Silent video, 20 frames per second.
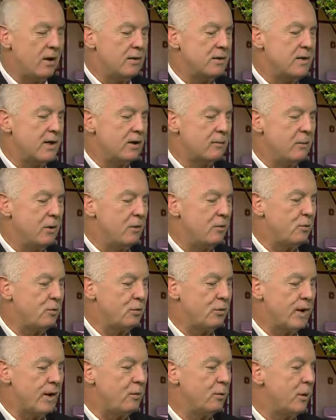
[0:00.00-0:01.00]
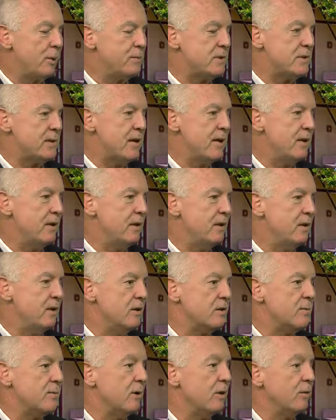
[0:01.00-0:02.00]
contact me through that website,
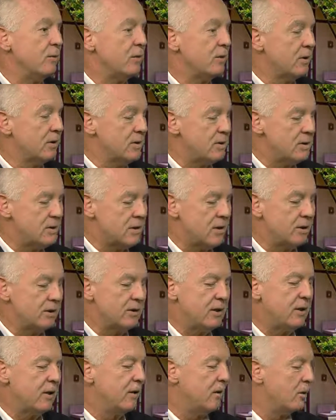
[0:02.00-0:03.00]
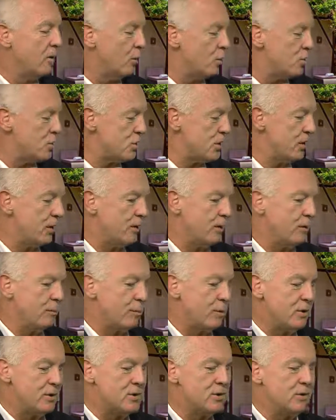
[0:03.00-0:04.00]
and it's about consulting and coaching on
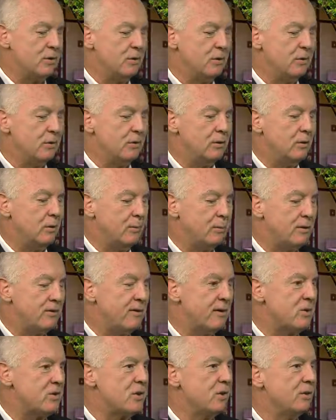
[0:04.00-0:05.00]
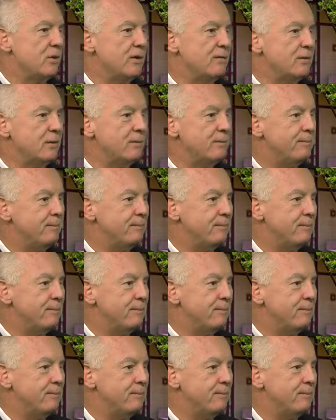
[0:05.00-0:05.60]
a personal or professional level.